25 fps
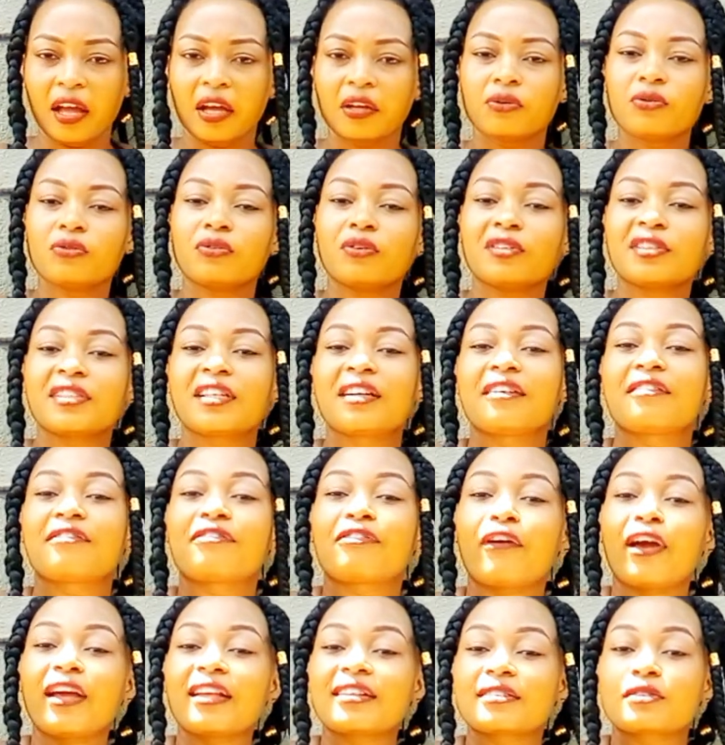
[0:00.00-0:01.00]
Do not
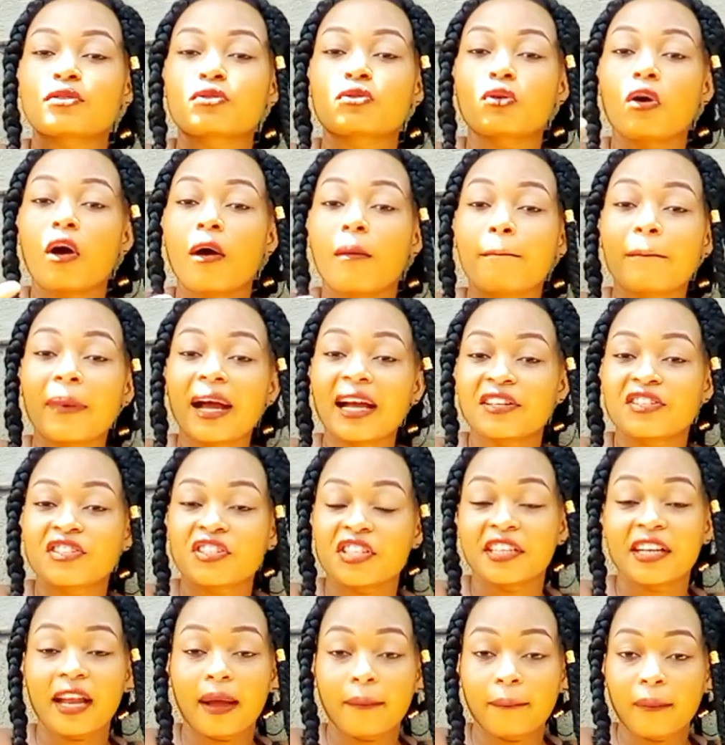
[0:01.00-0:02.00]
invest so much
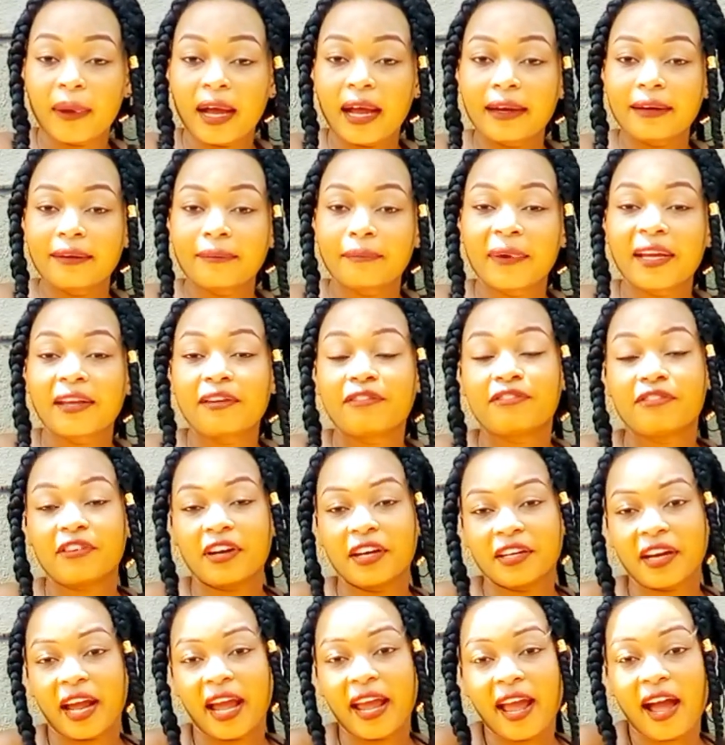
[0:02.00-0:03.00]
in a man, my
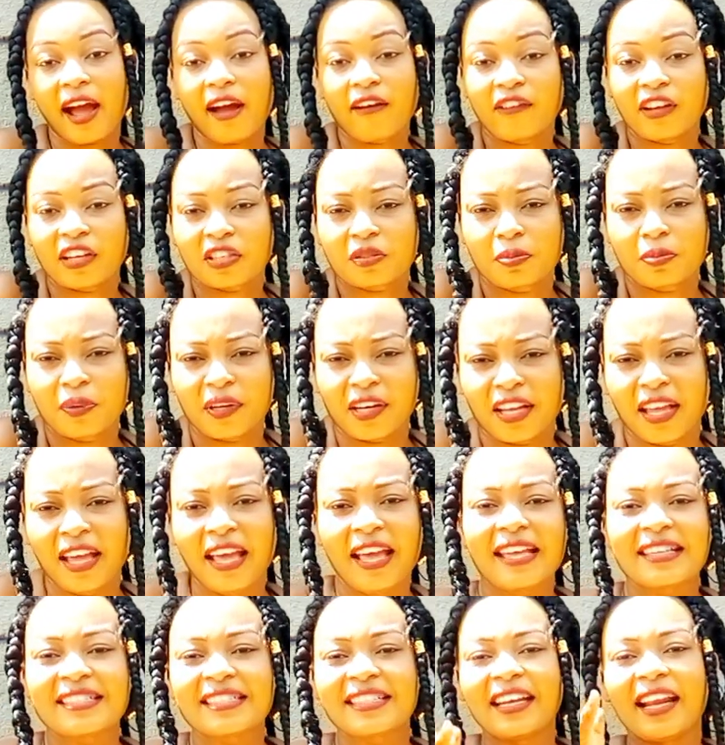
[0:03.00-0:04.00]
friend. I have
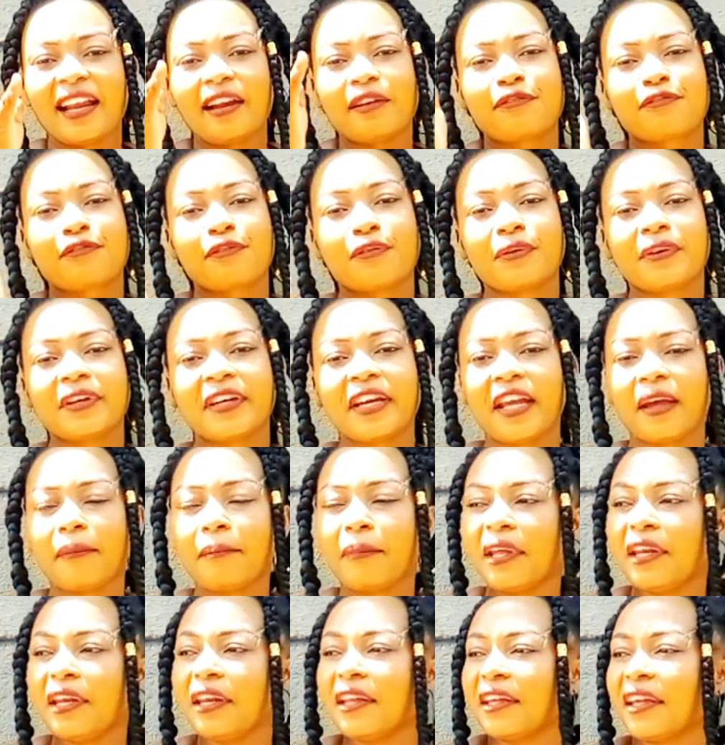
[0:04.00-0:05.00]
experience. Zile 4000
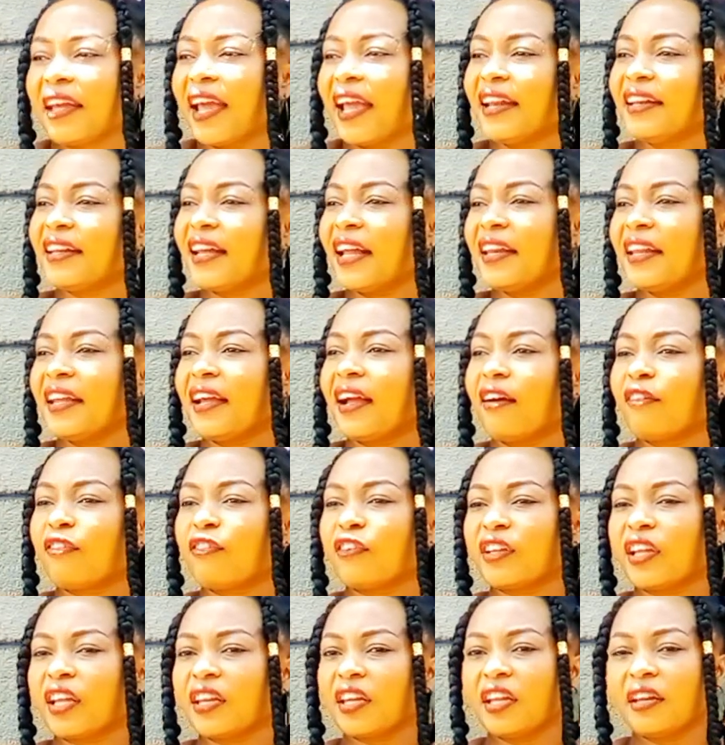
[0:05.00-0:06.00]
mimi ningeenda
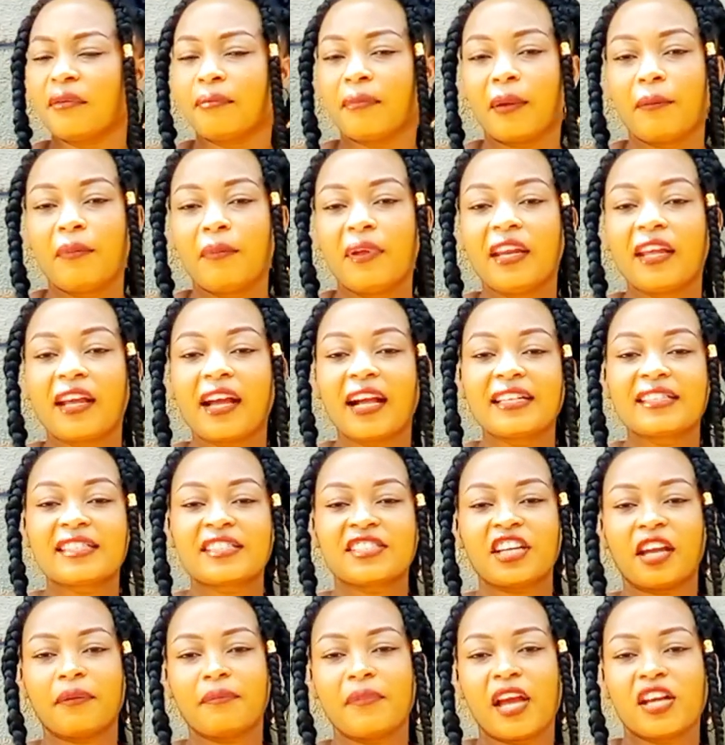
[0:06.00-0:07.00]
nikafanya nini? Maybe
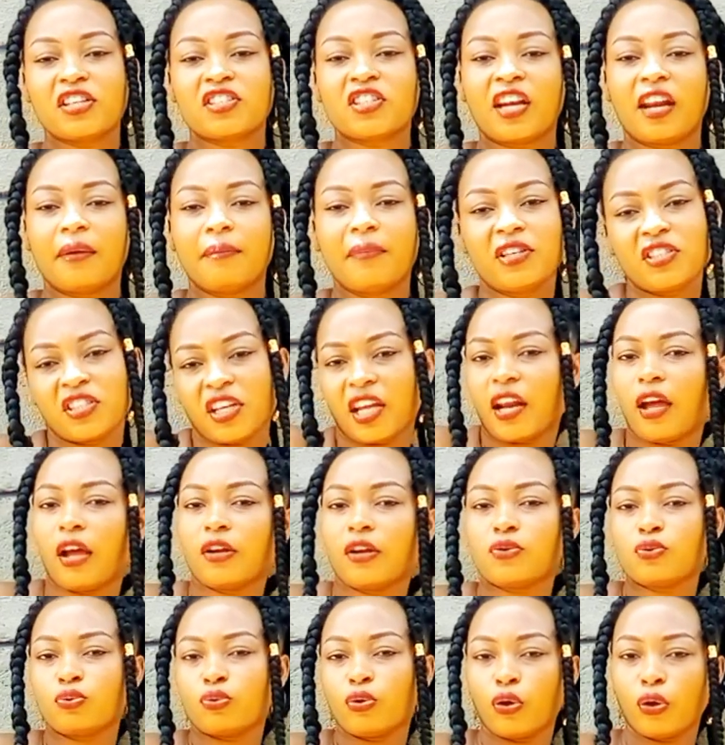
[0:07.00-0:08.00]
nikaanzisha biashara
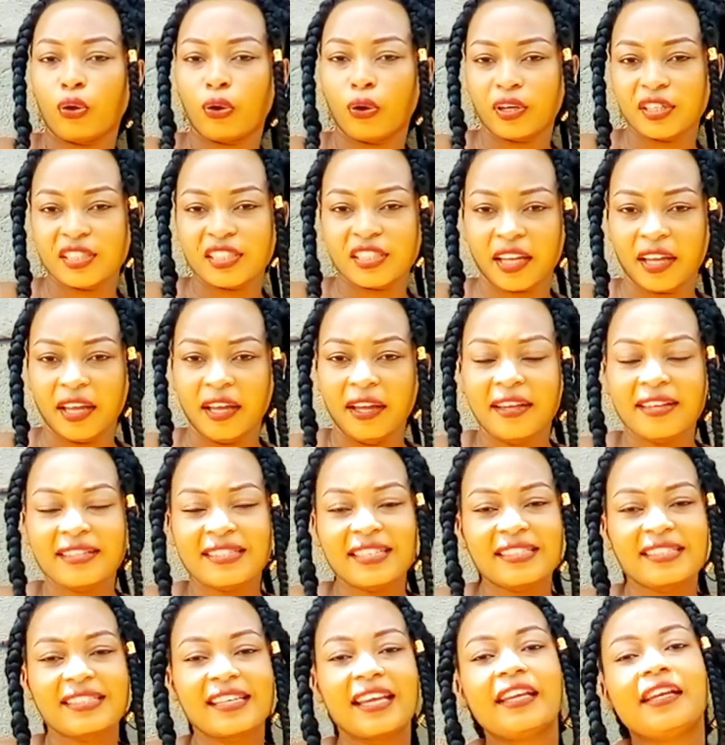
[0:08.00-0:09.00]
tu yoyote.
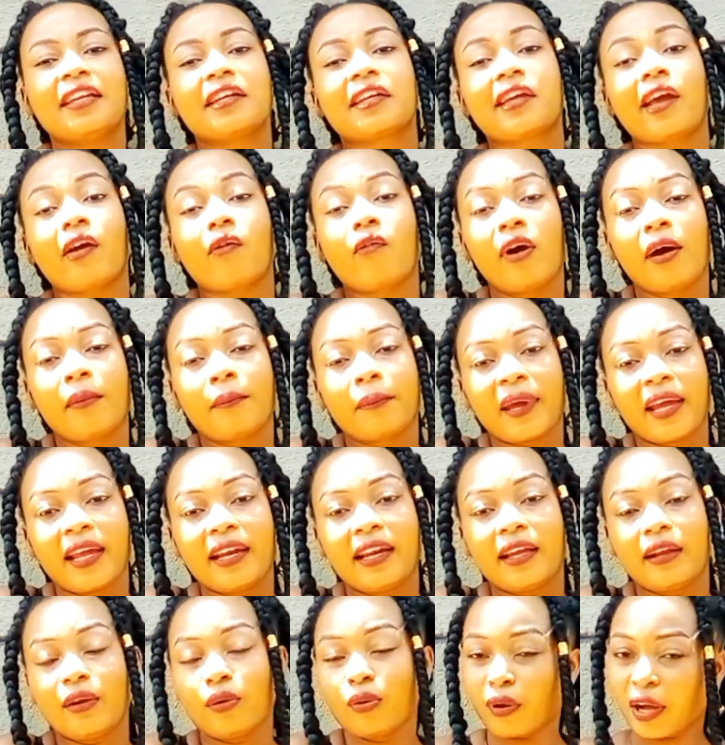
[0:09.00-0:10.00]
Sisi ningekuwa
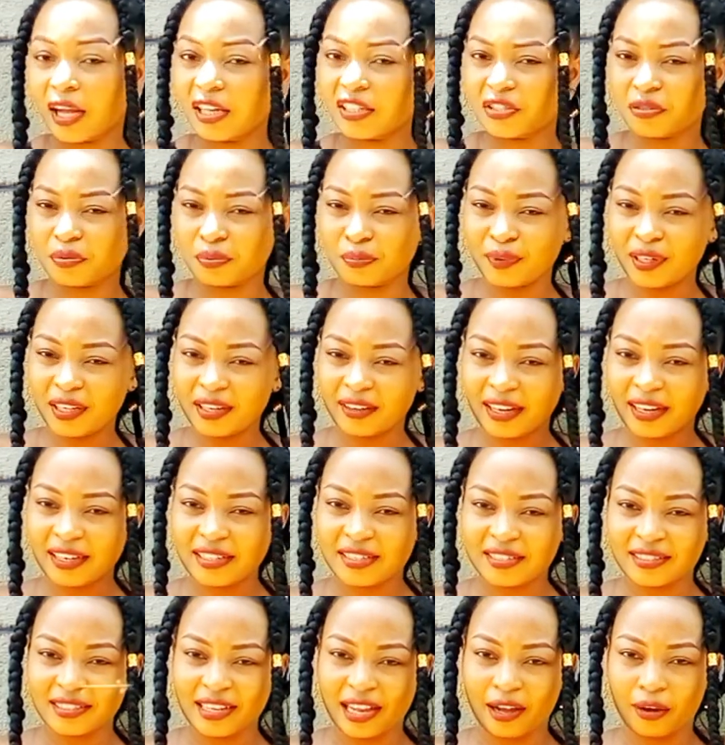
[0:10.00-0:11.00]
mbele. Look at me
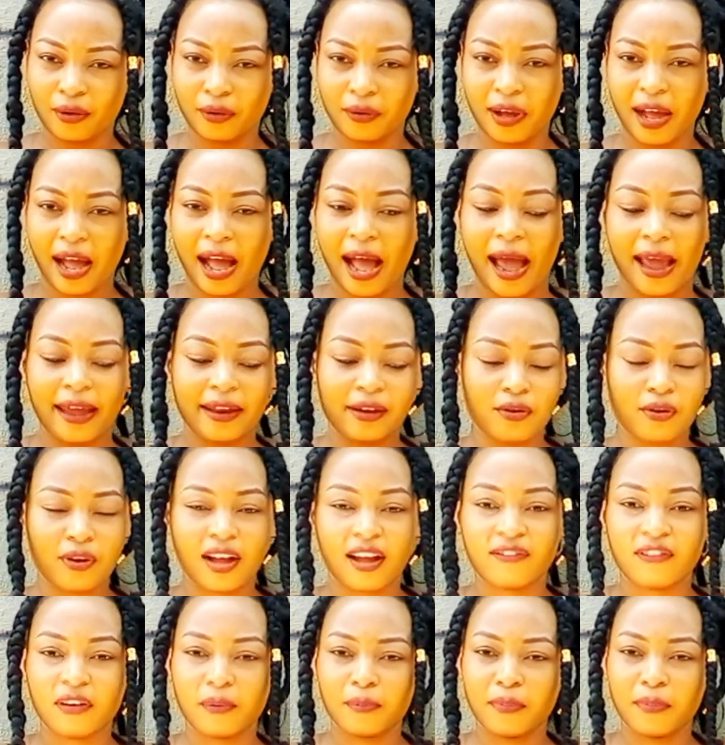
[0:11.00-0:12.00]
right now. I don't
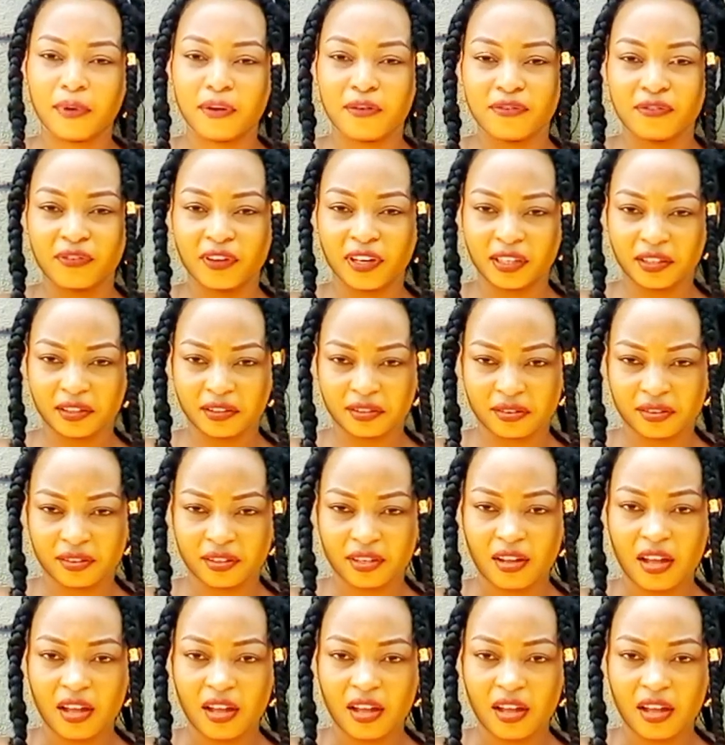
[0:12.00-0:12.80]
have a boyfriend.